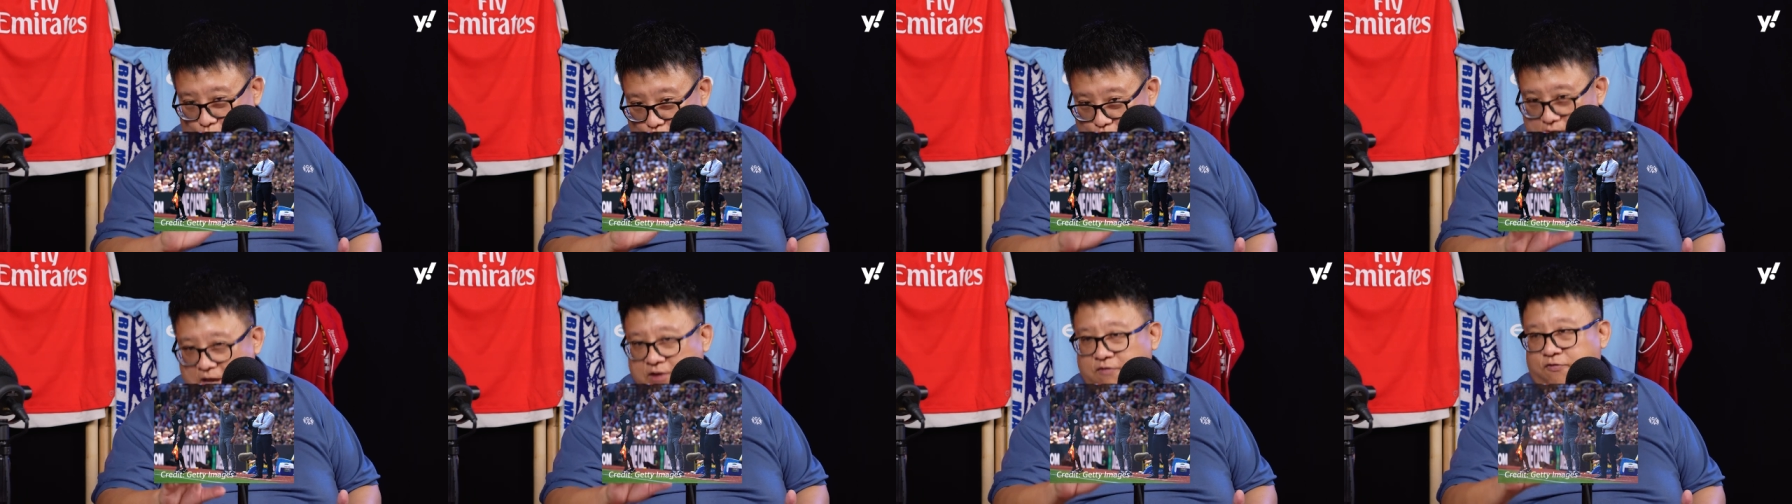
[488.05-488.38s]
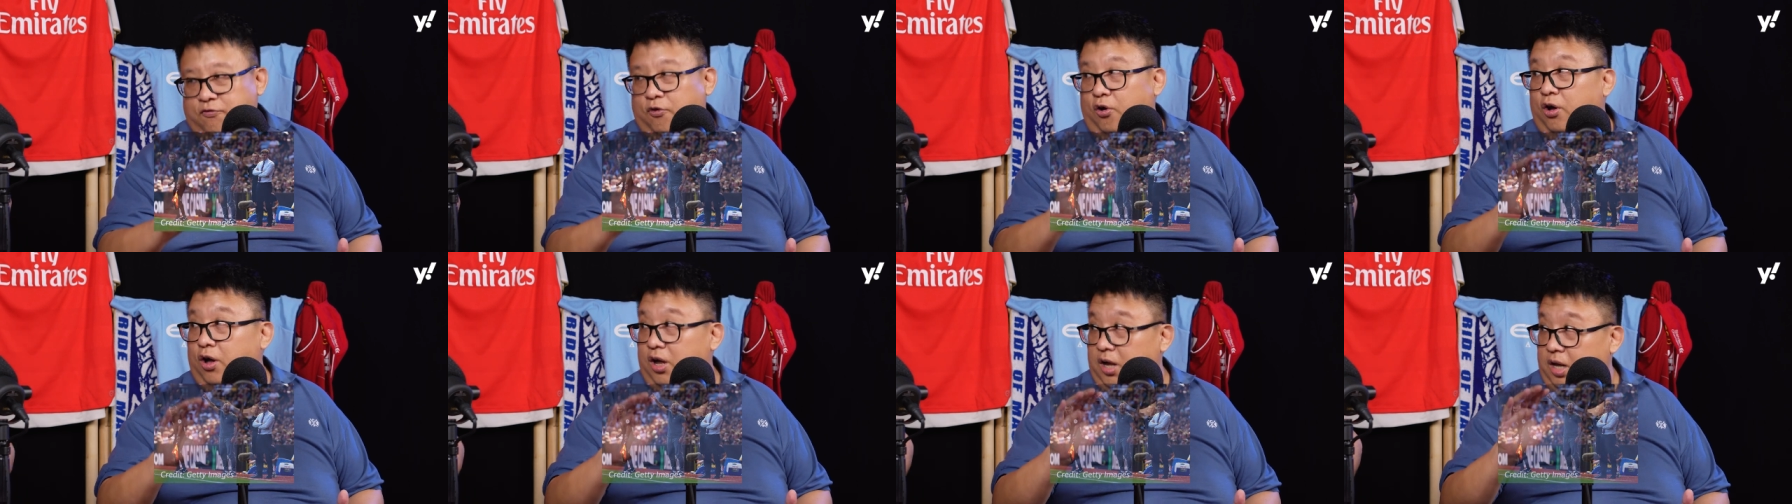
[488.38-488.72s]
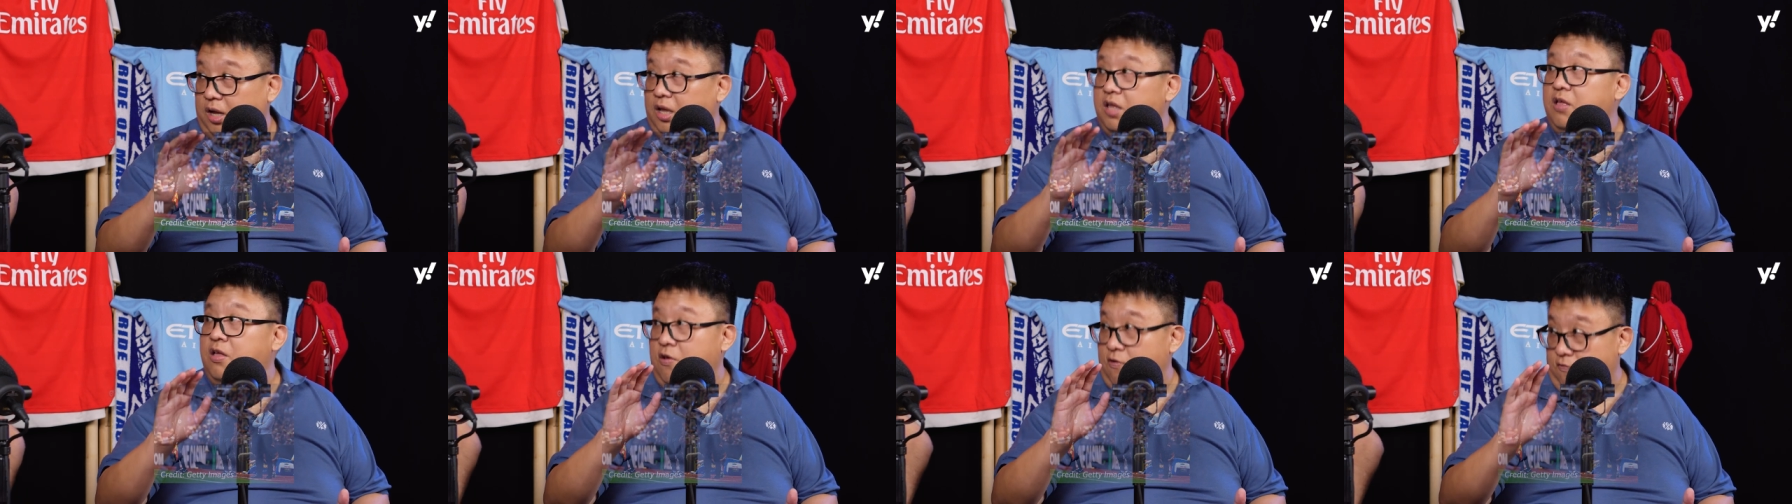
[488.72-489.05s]
looking for
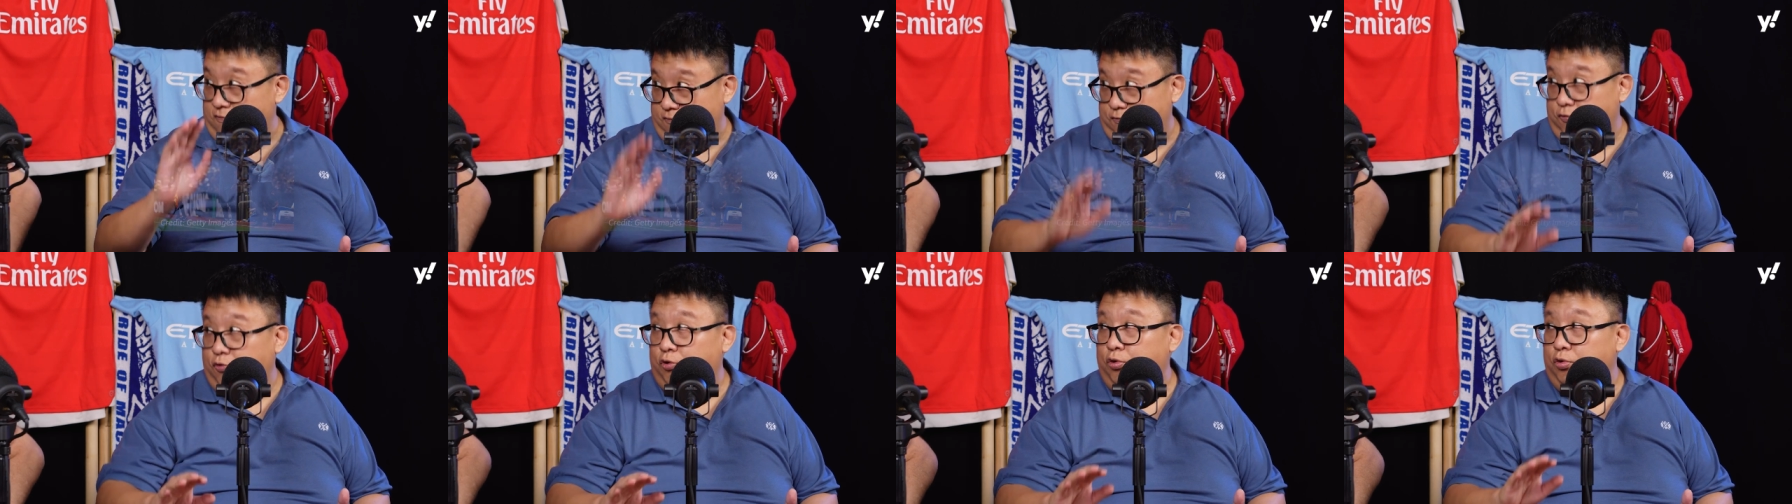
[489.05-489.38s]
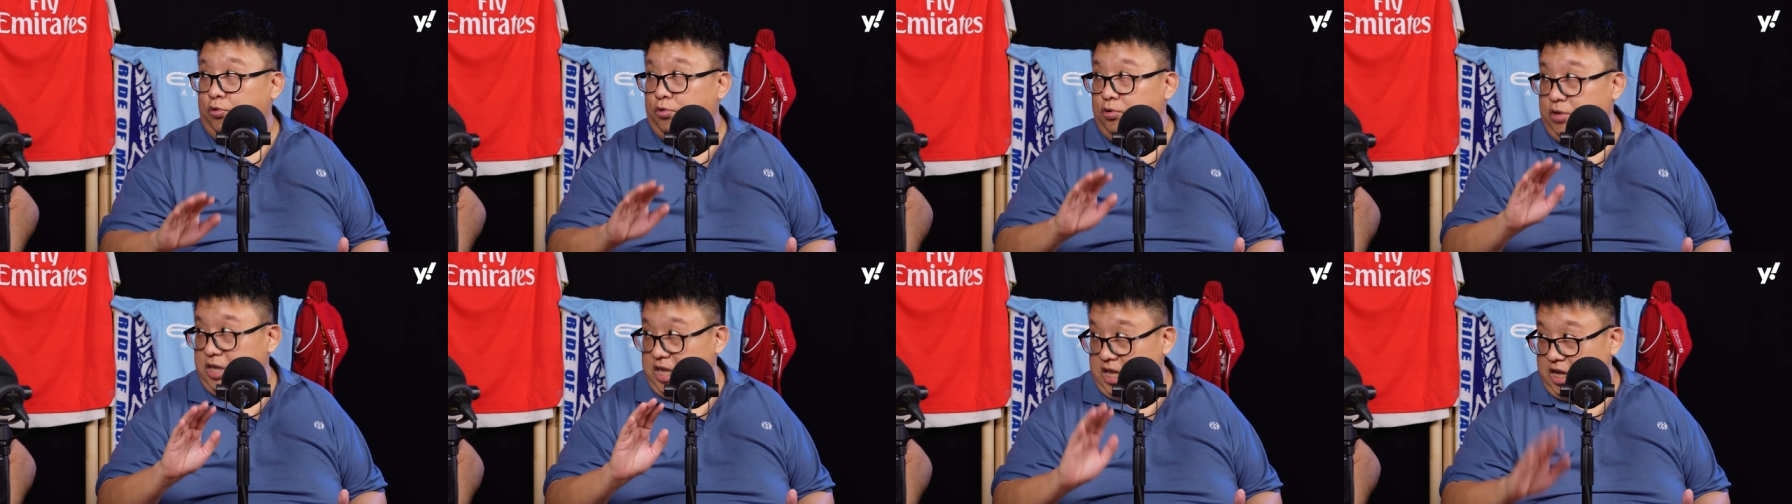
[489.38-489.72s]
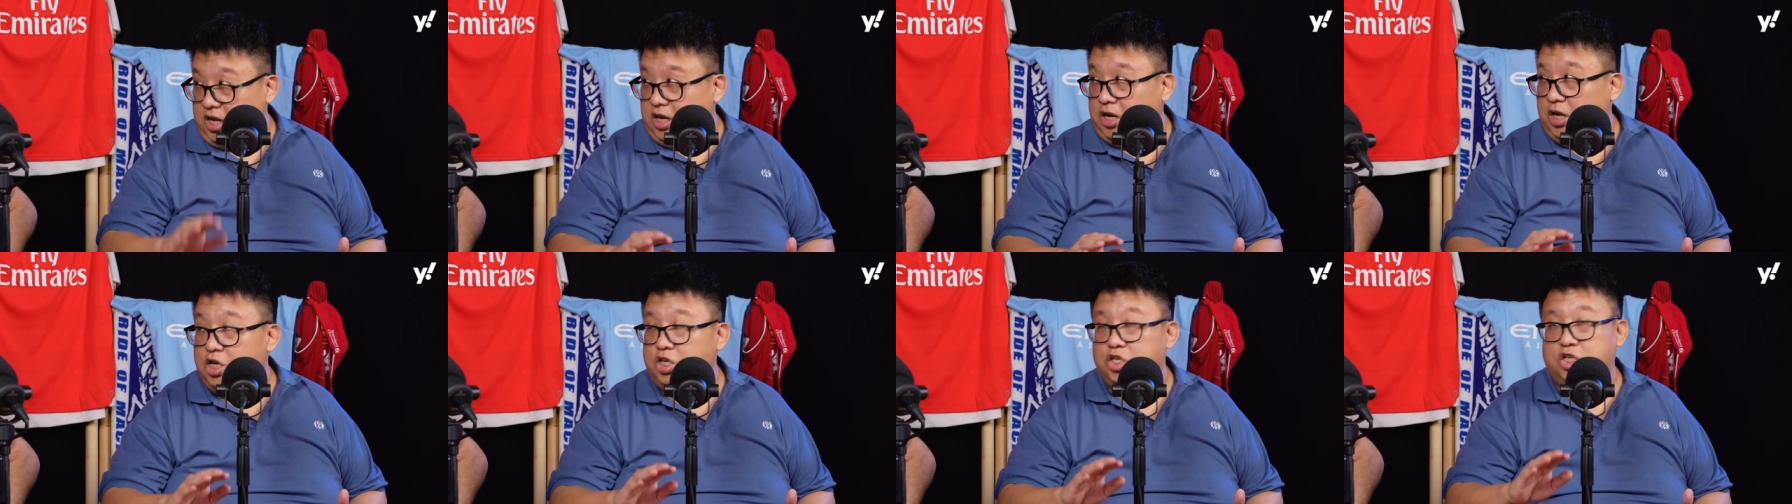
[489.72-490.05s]
a full
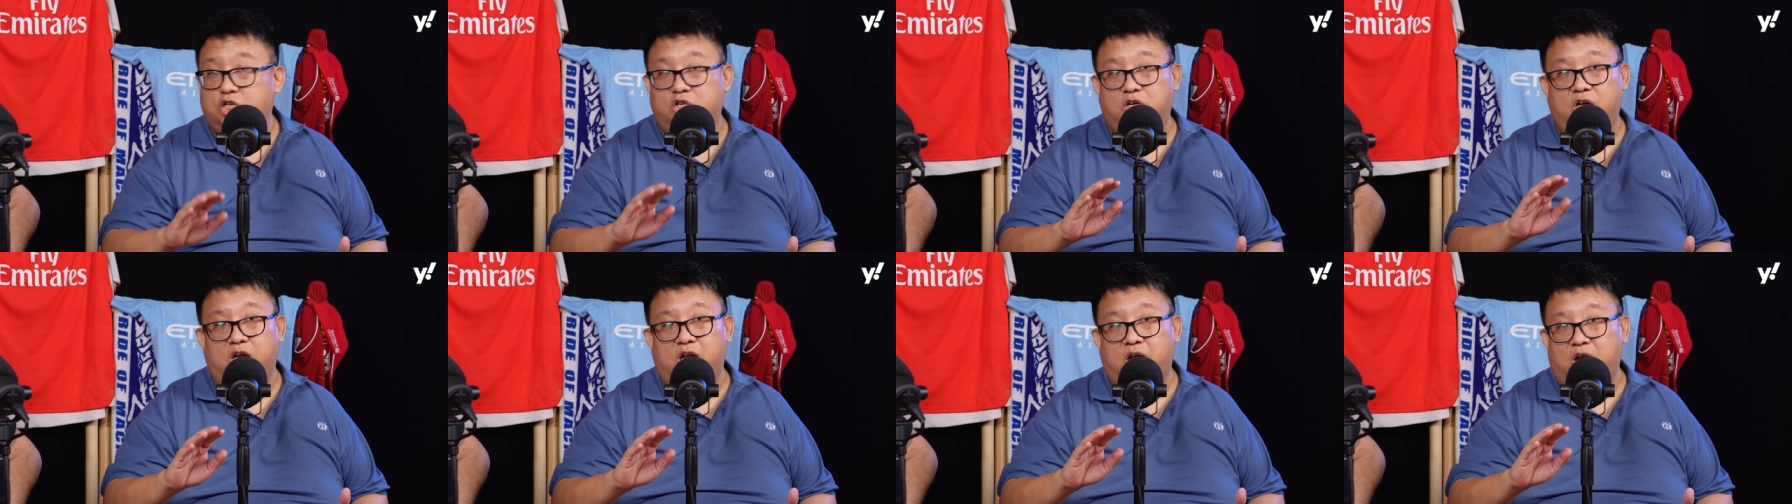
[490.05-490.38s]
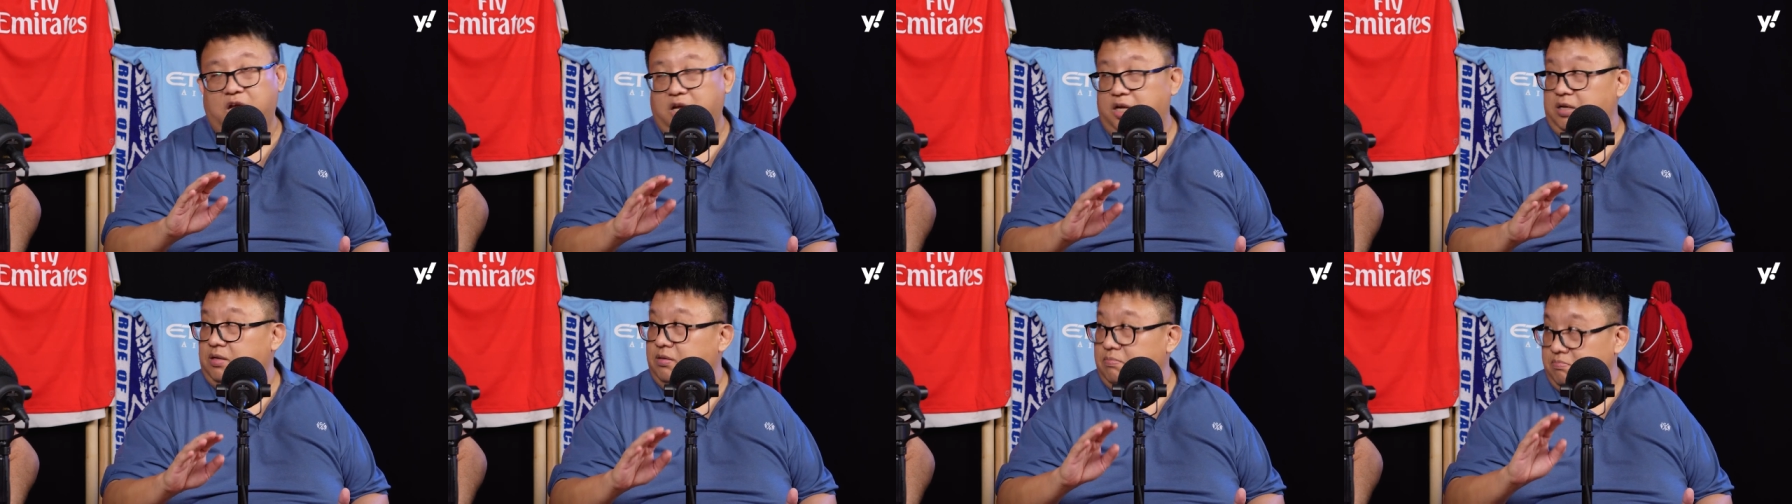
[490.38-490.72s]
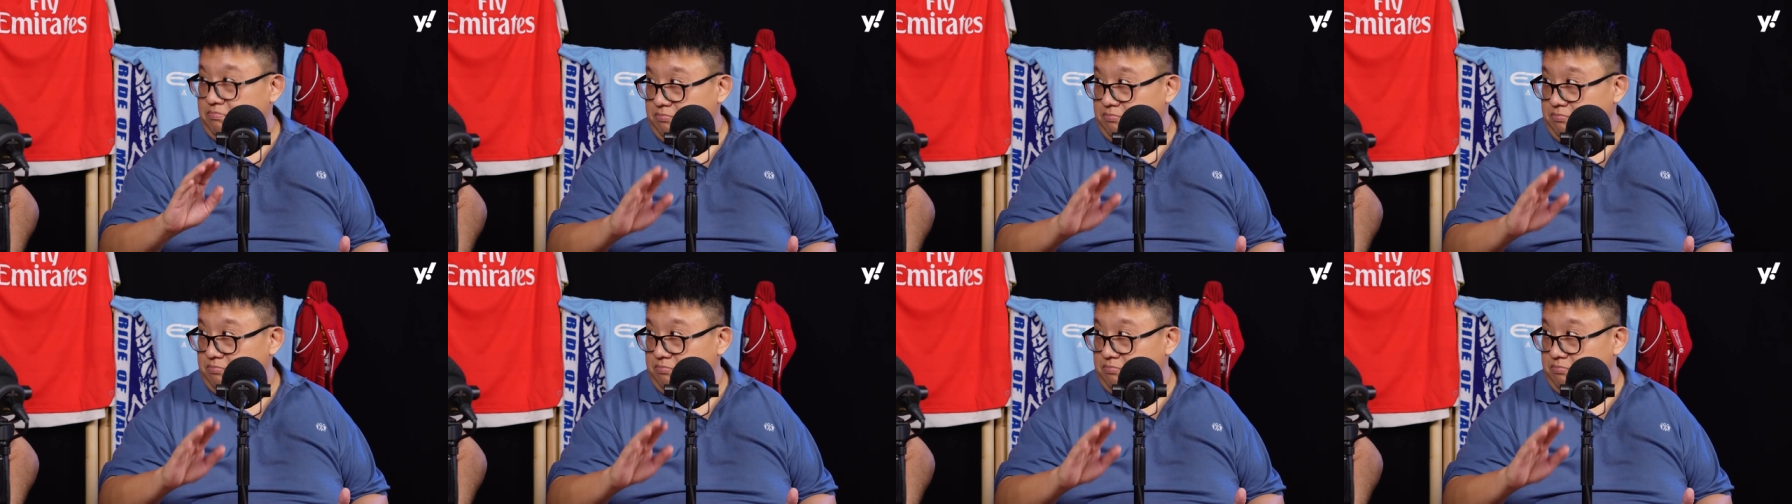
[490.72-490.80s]
English uh,